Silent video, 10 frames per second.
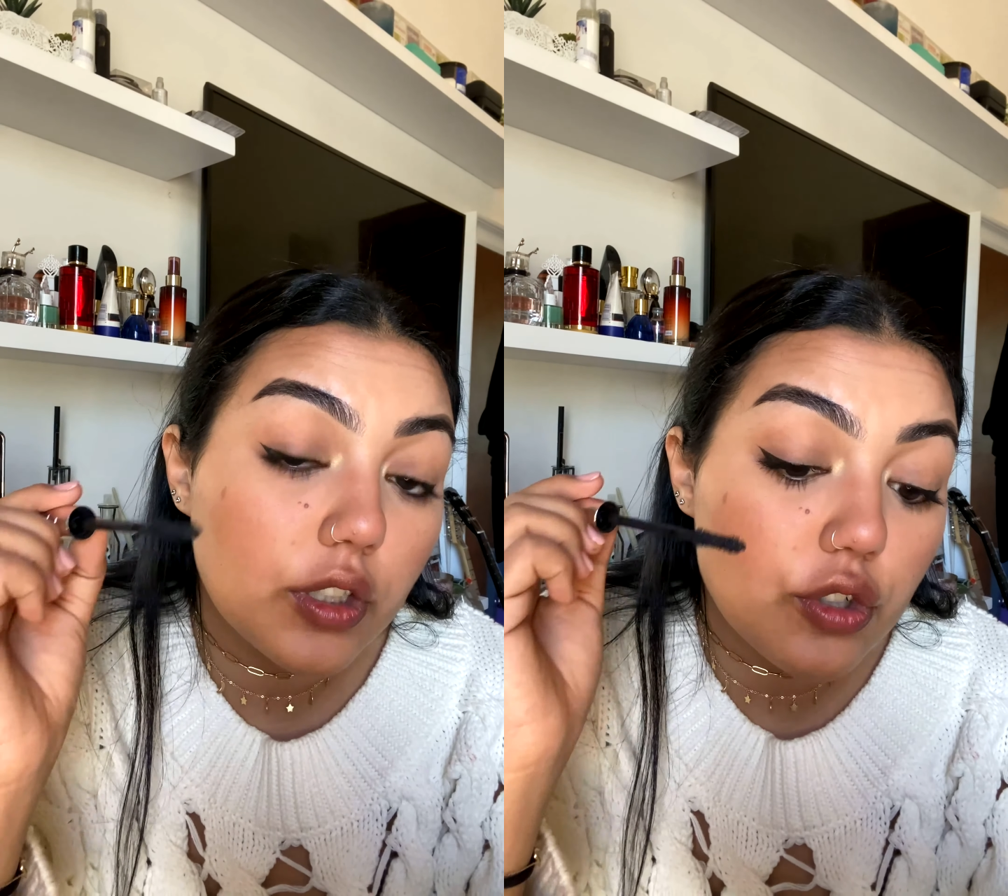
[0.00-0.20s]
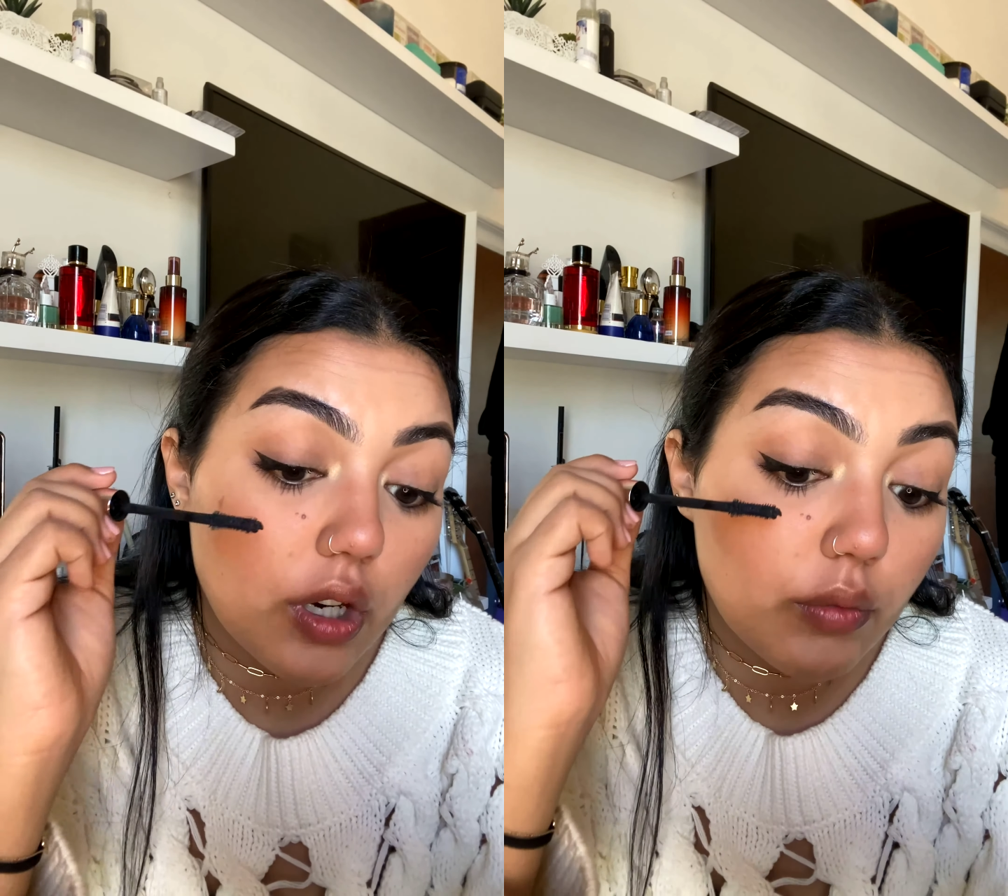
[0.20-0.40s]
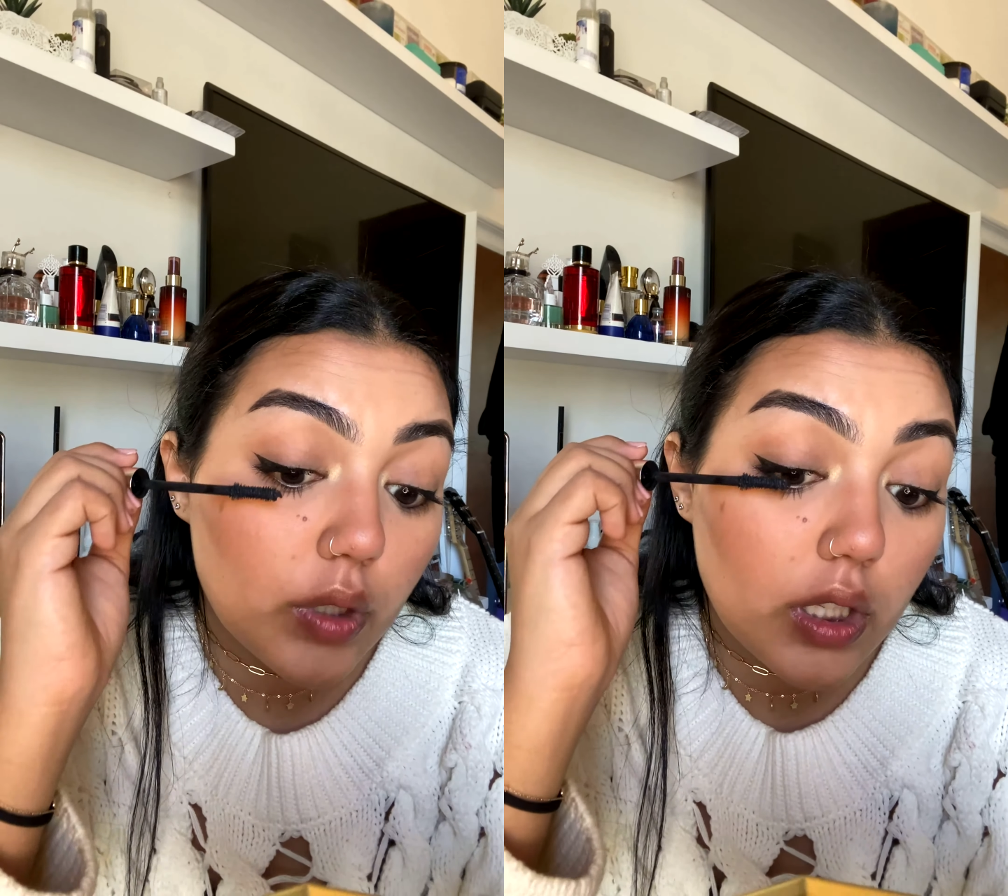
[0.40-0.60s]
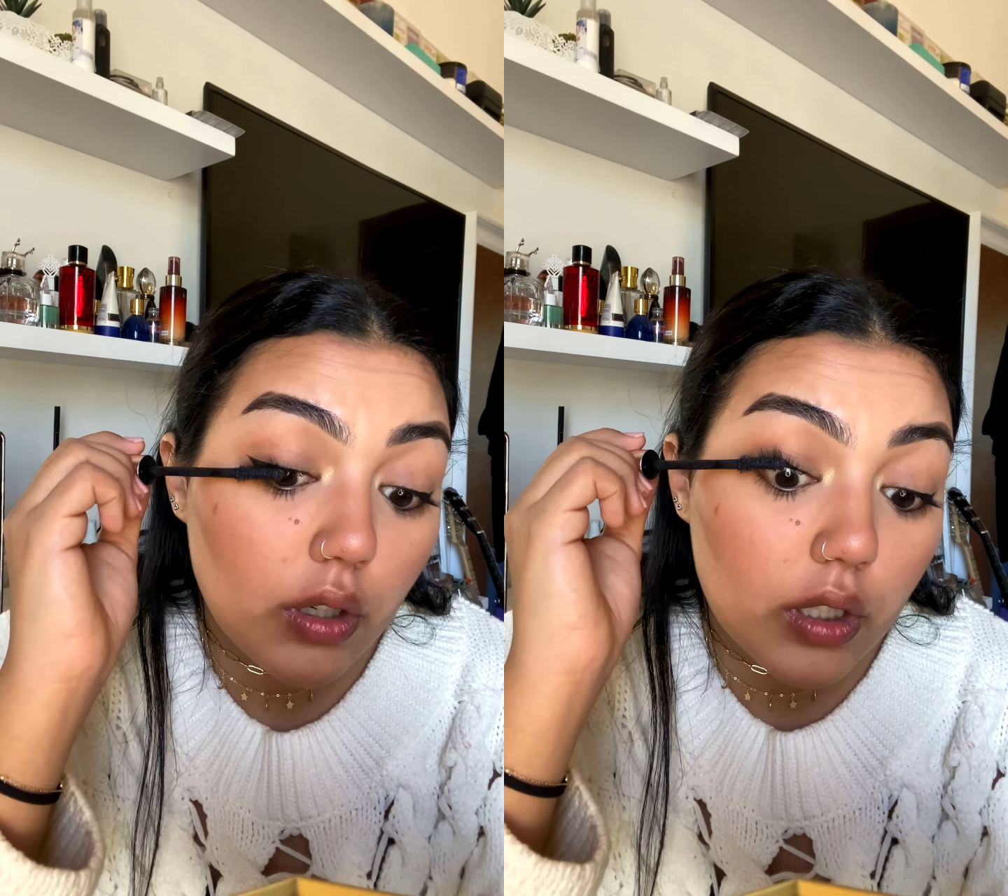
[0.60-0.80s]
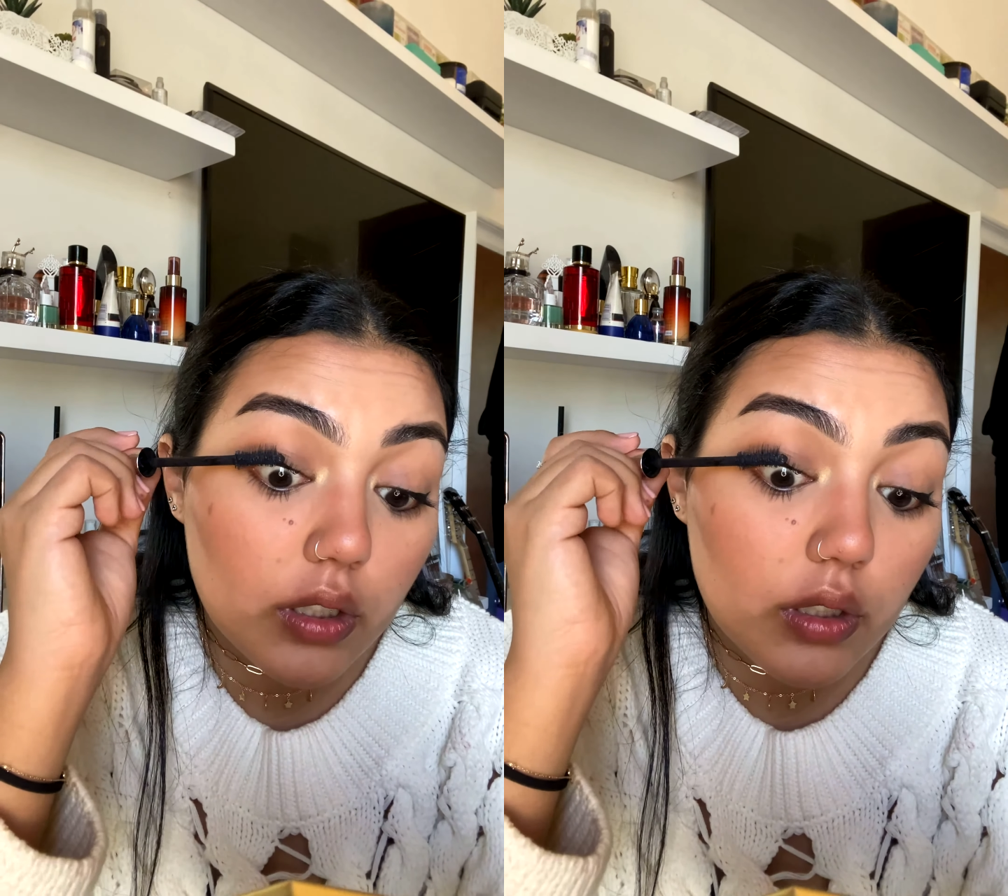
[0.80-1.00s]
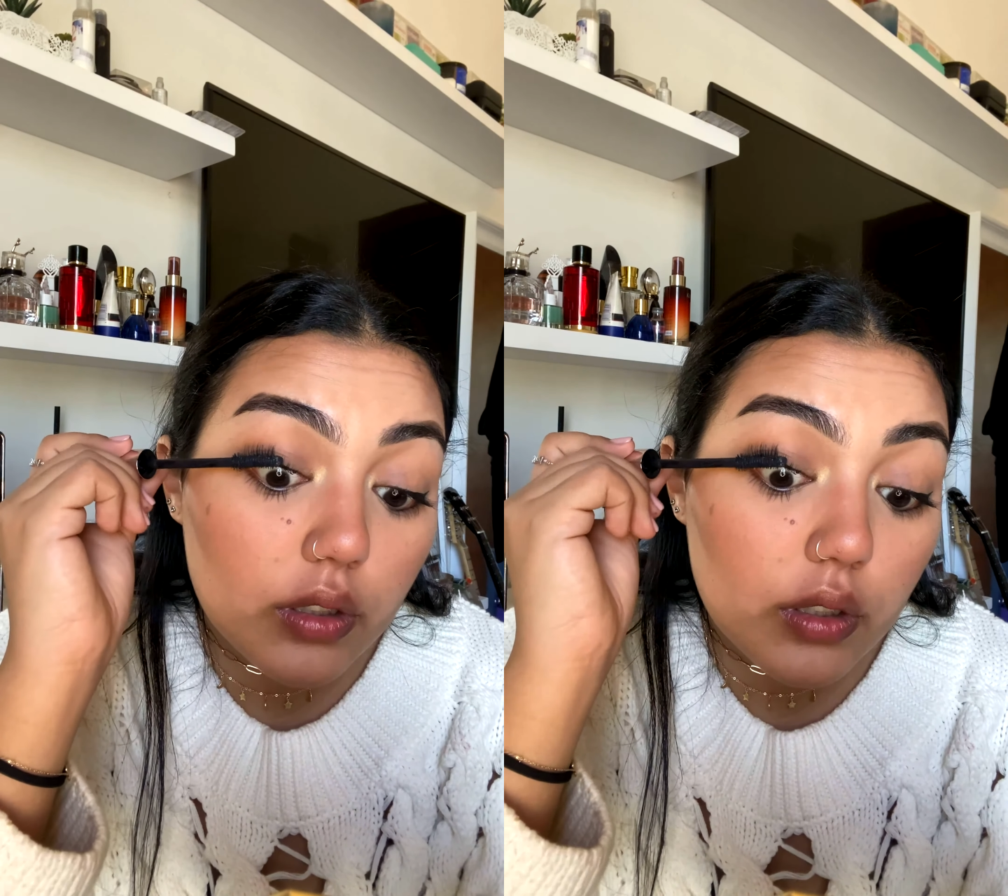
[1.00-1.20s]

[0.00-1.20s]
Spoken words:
to try really hard not to